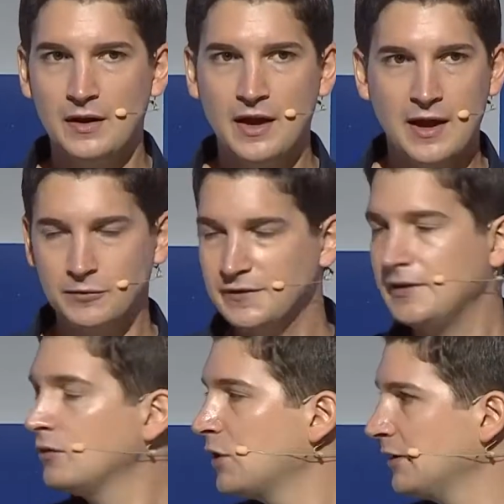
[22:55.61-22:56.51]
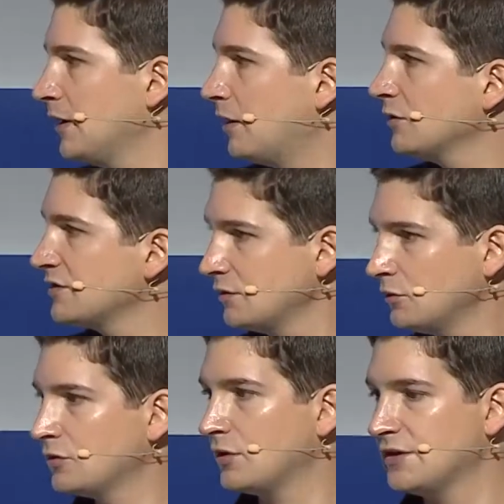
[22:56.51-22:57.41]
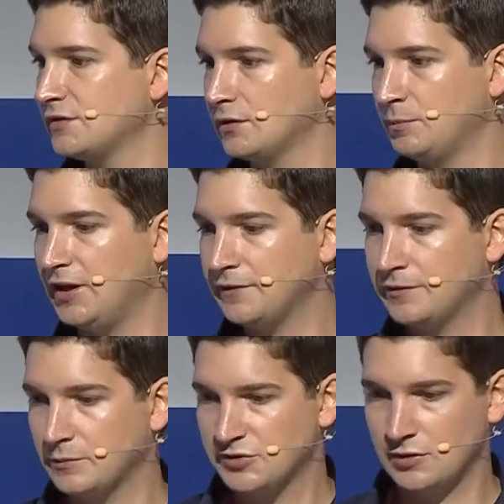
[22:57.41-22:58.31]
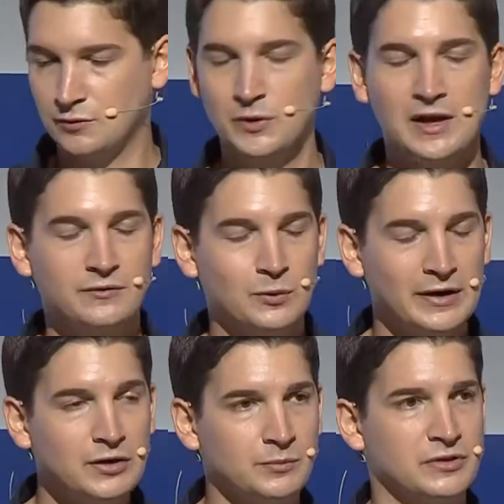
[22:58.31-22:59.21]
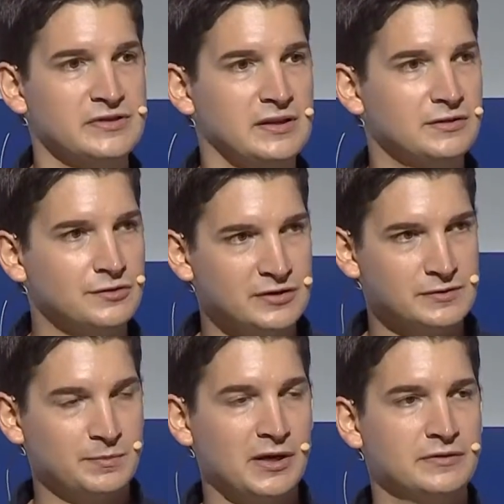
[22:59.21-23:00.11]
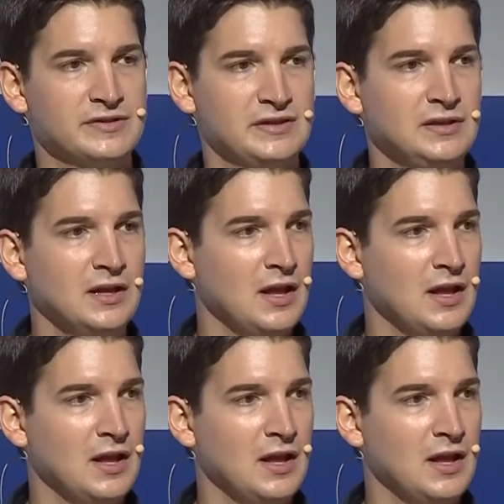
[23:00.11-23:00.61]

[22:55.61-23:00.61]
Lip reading: everything right now is notarized on the platform, so we have 100% transparency.